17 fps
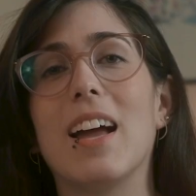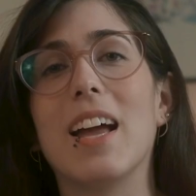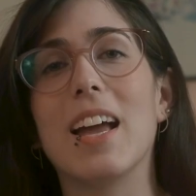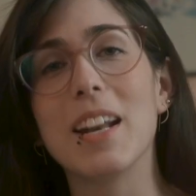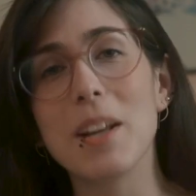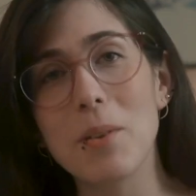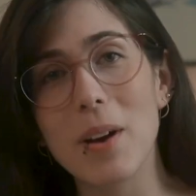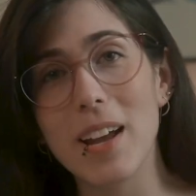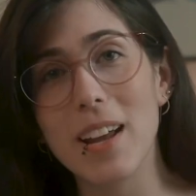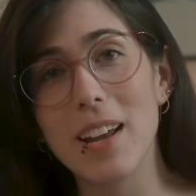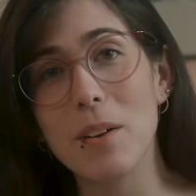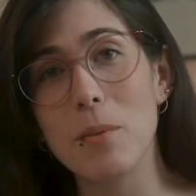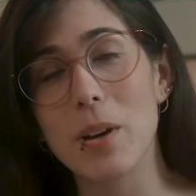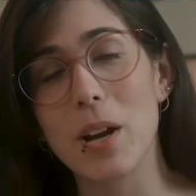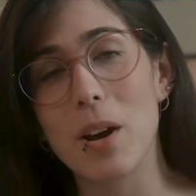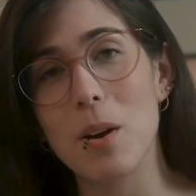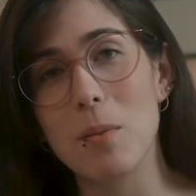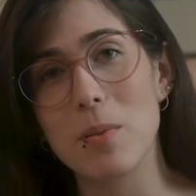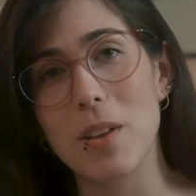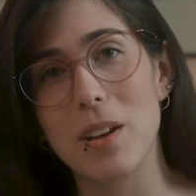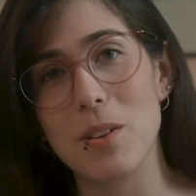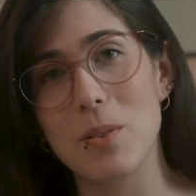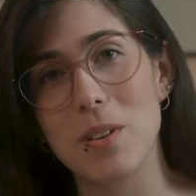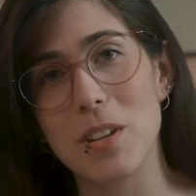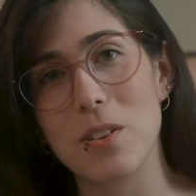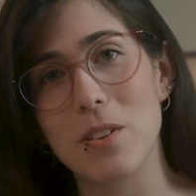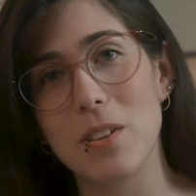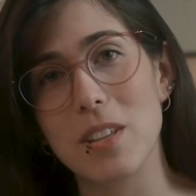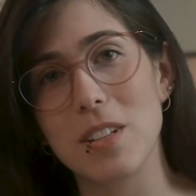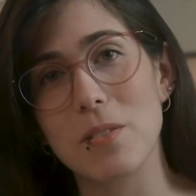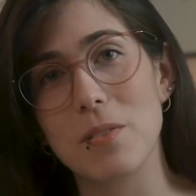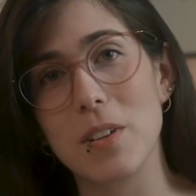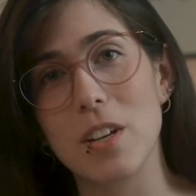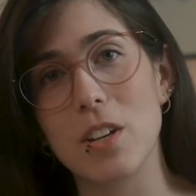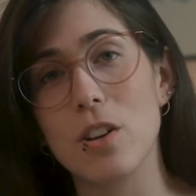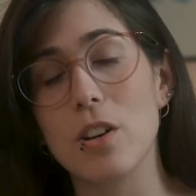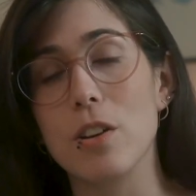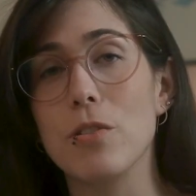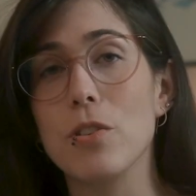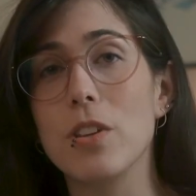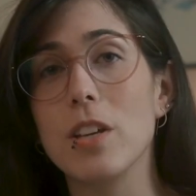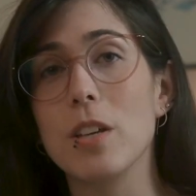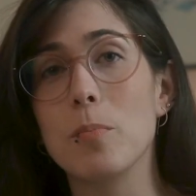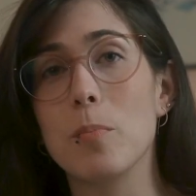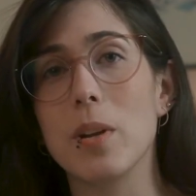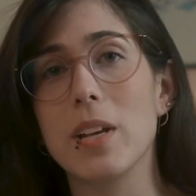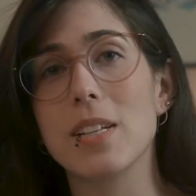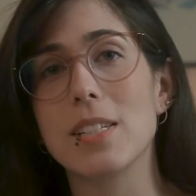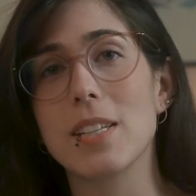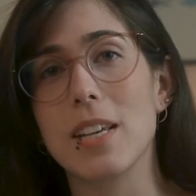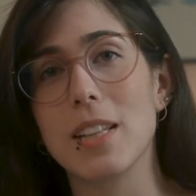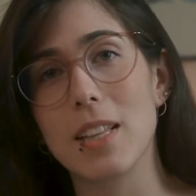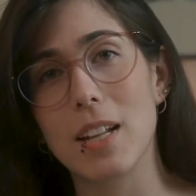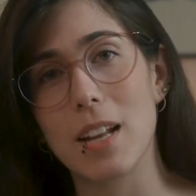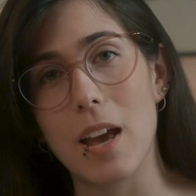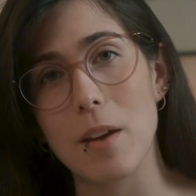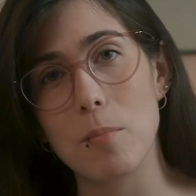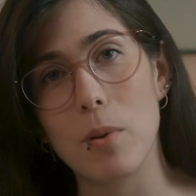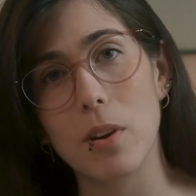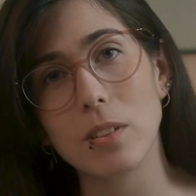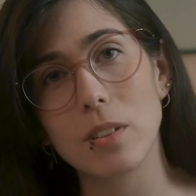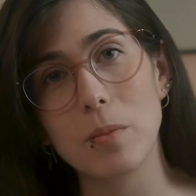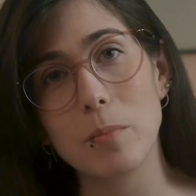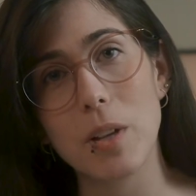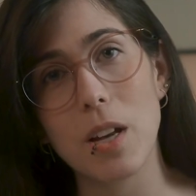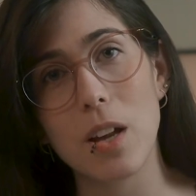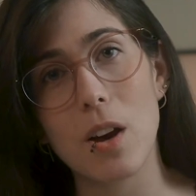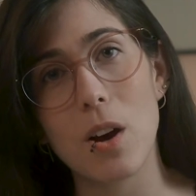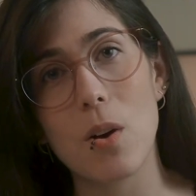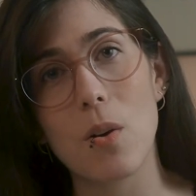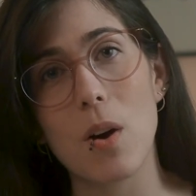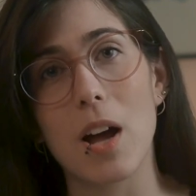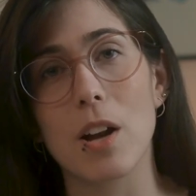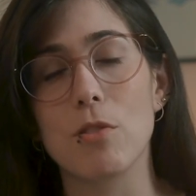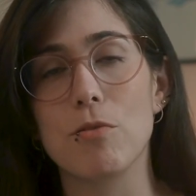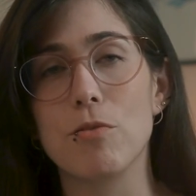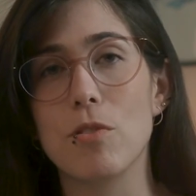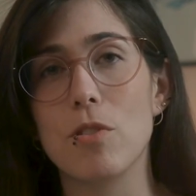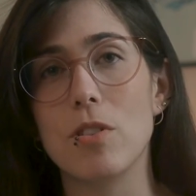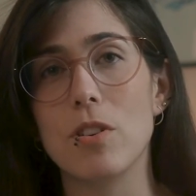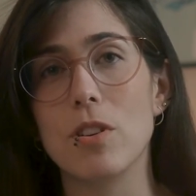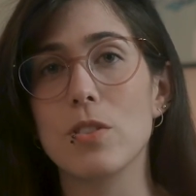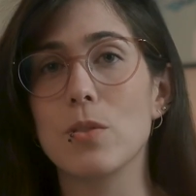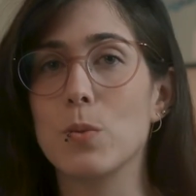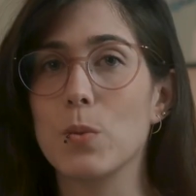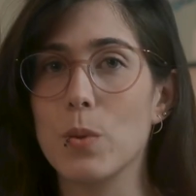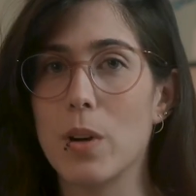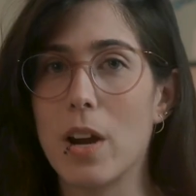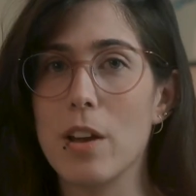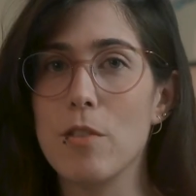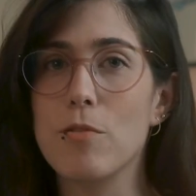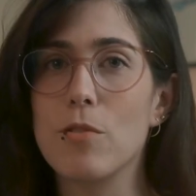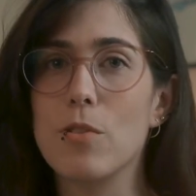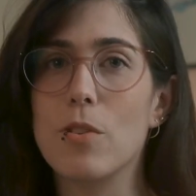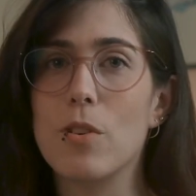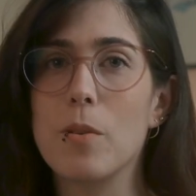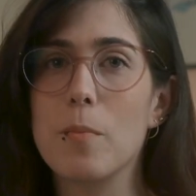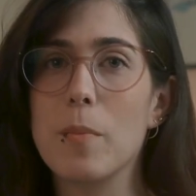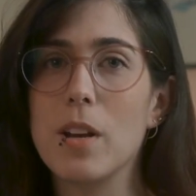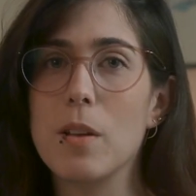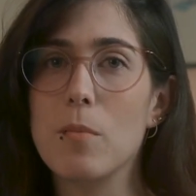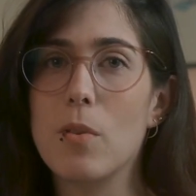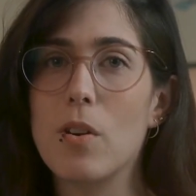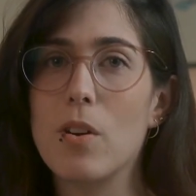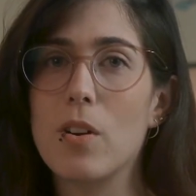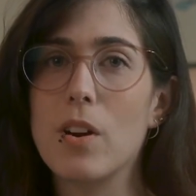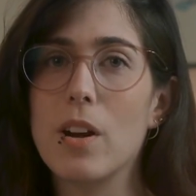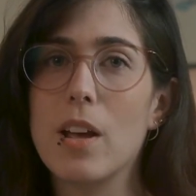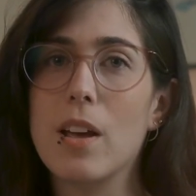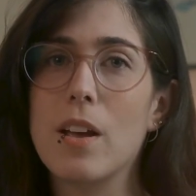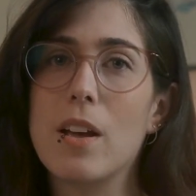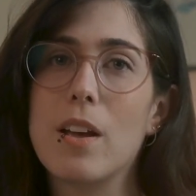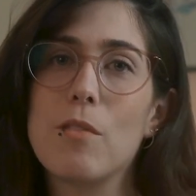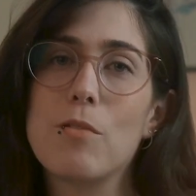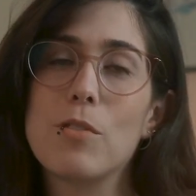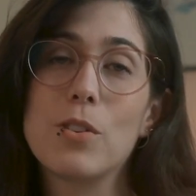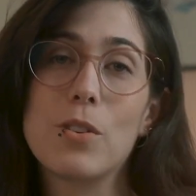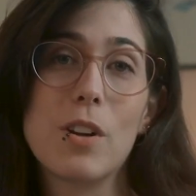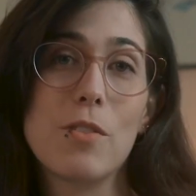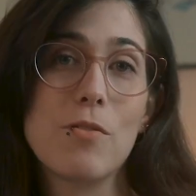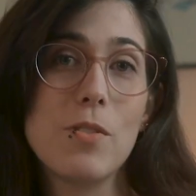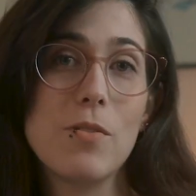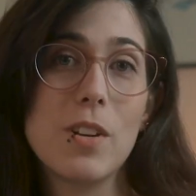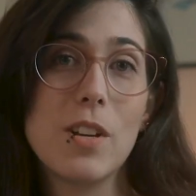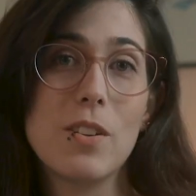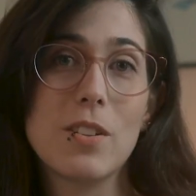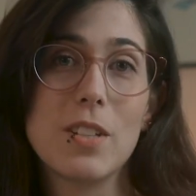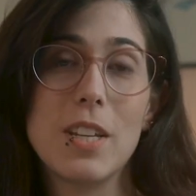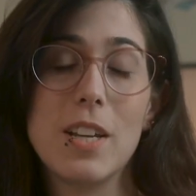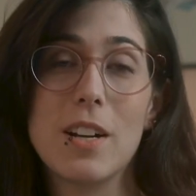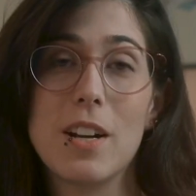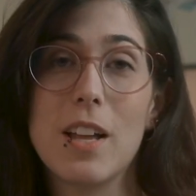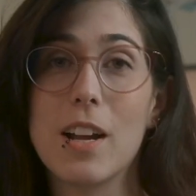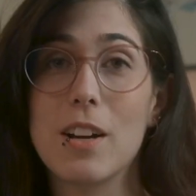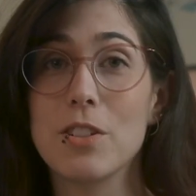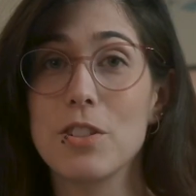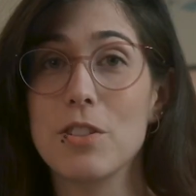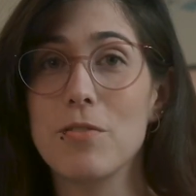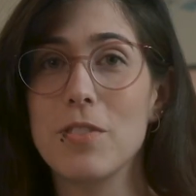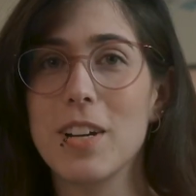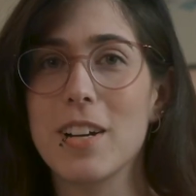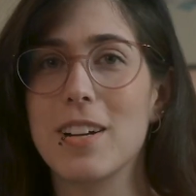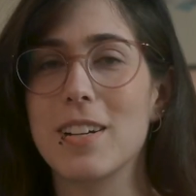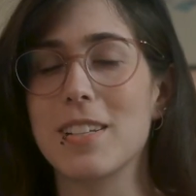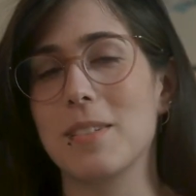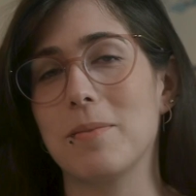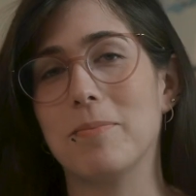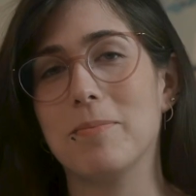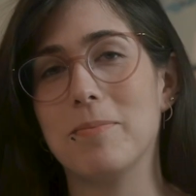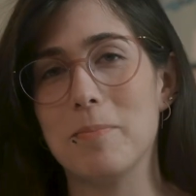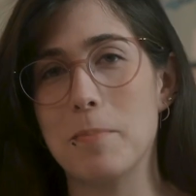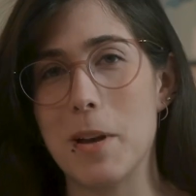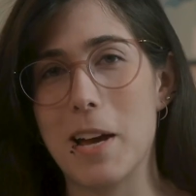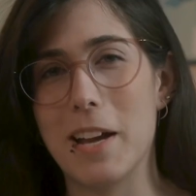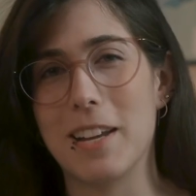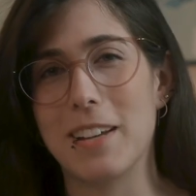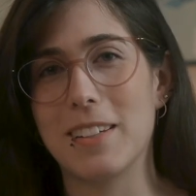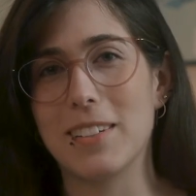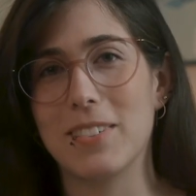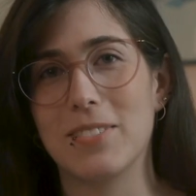Anyway, we hope that you enjoyed this video. If you did, please hit the like button below, and of course subscribe for many more photography videos here at Crunchy Fingers. Bye!